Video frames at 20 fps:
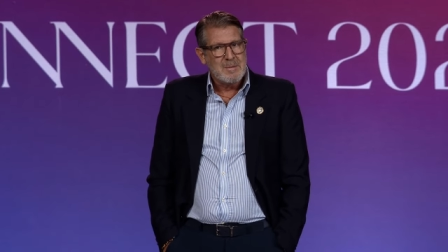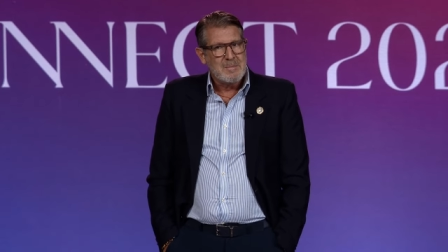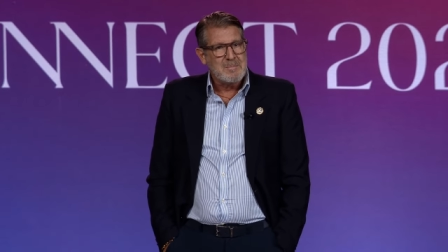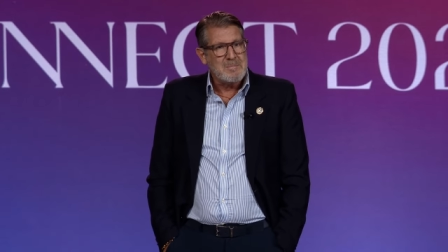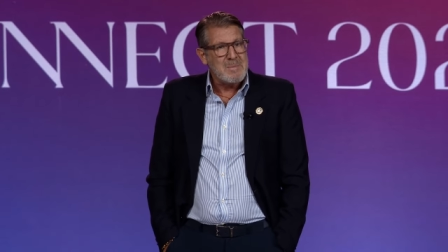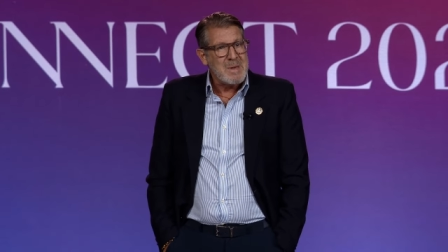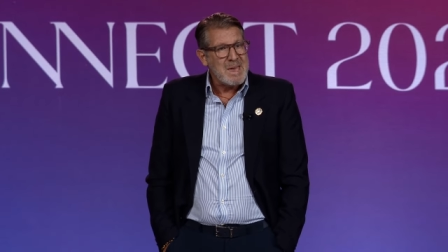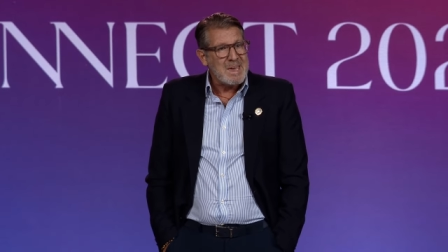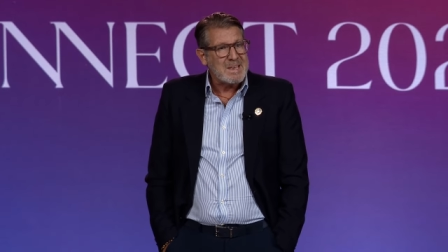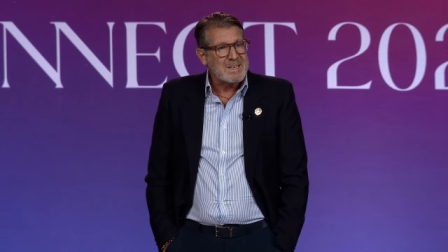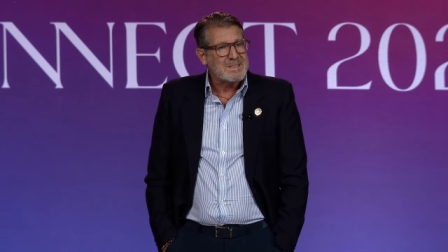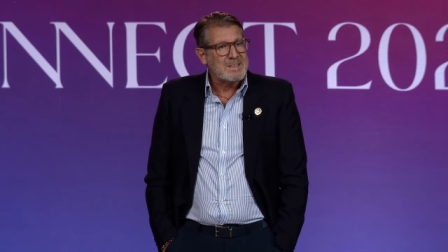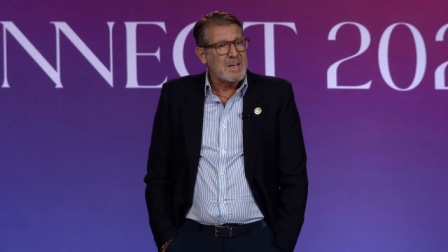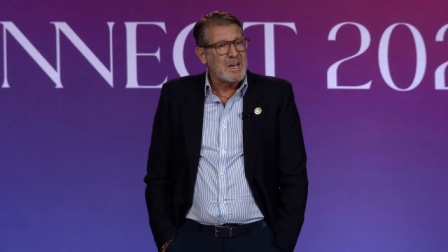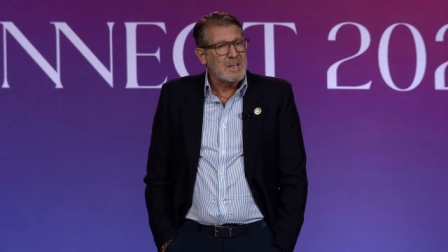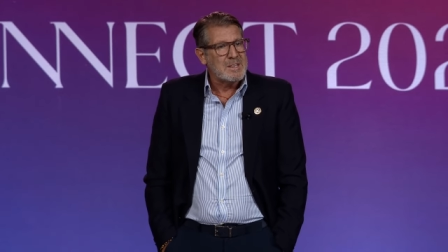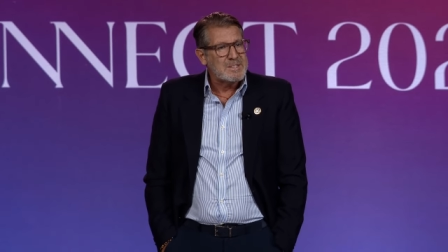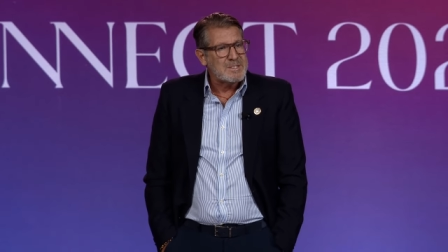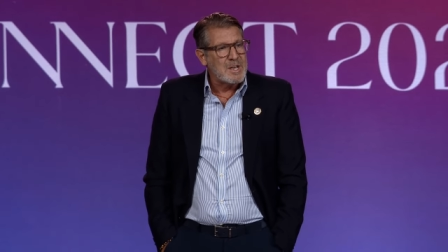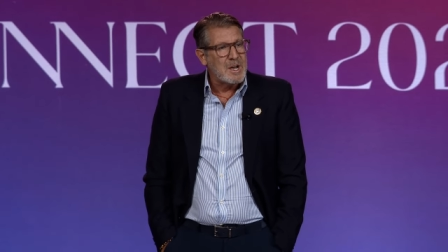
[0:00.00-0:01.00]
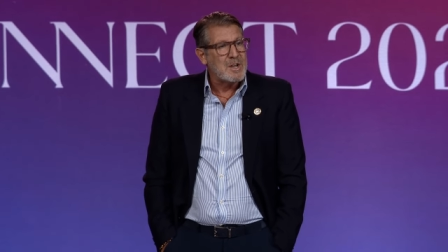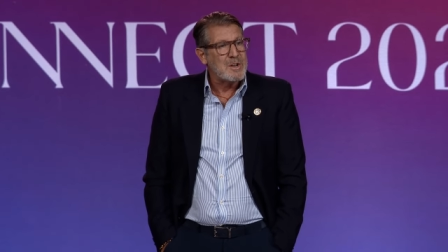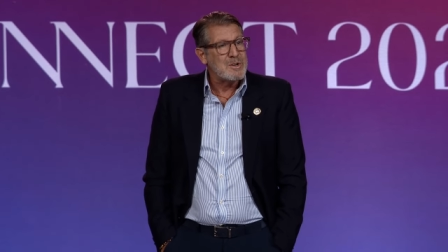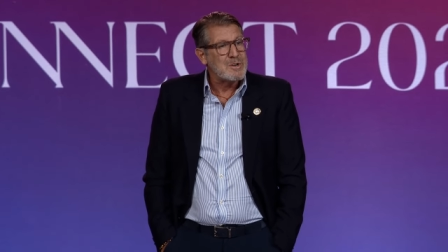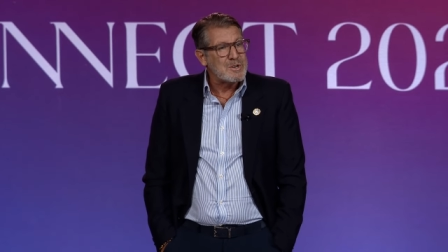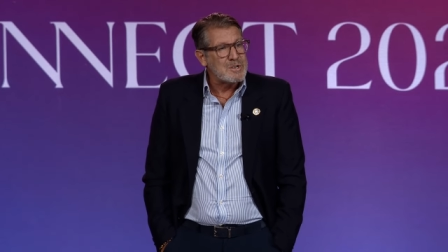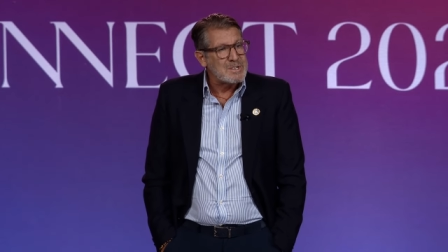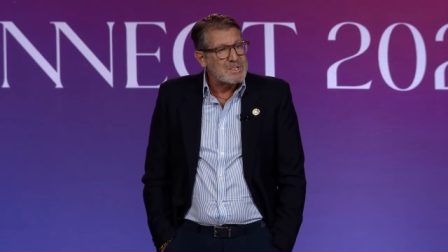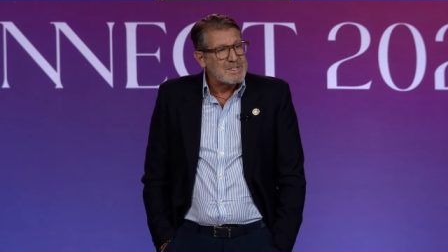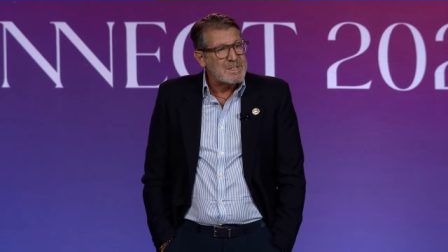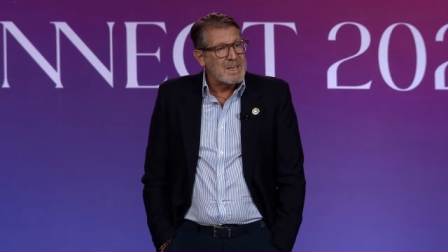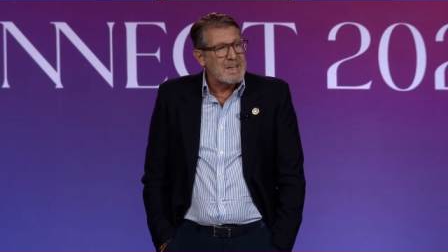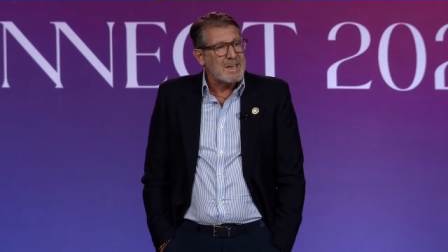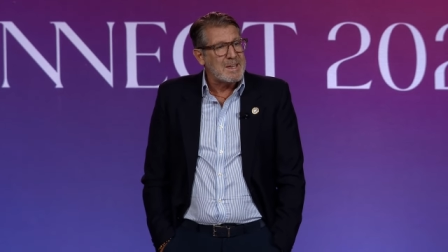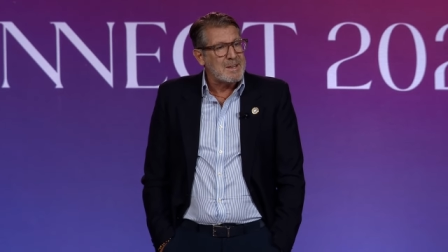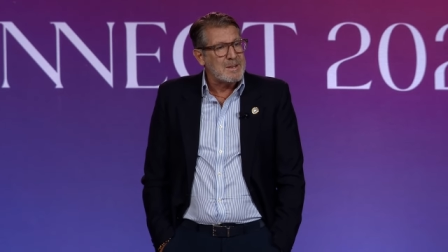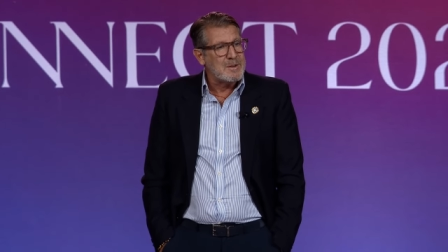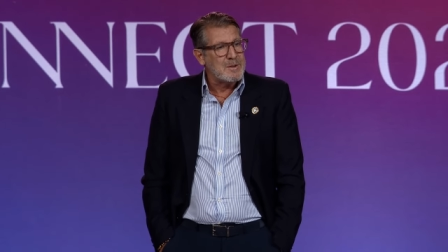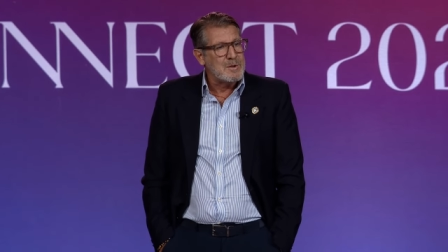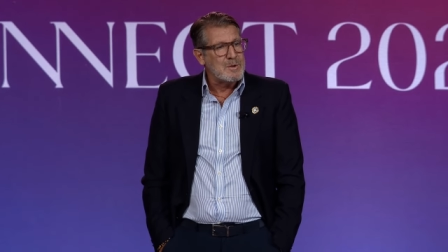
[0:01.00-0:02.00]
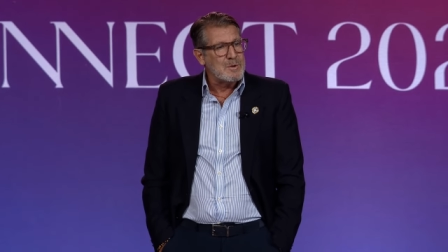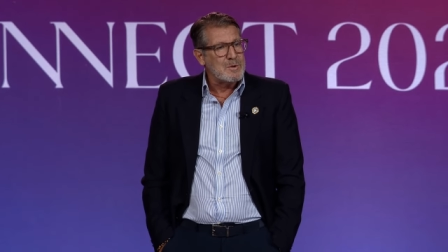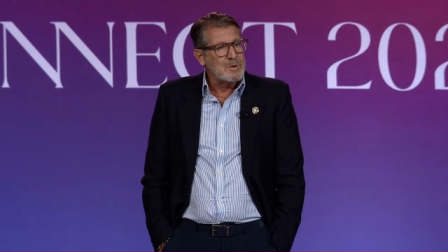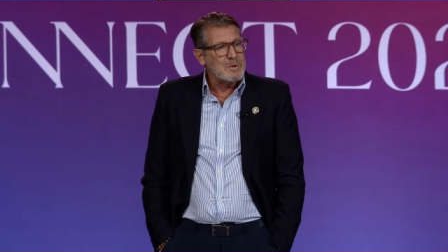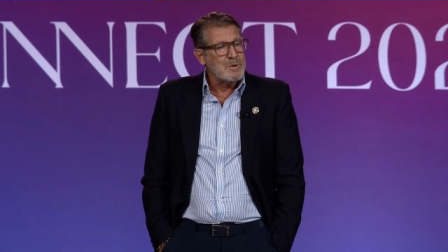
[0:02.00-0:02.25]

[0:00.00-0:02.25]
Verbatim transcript: makes us understand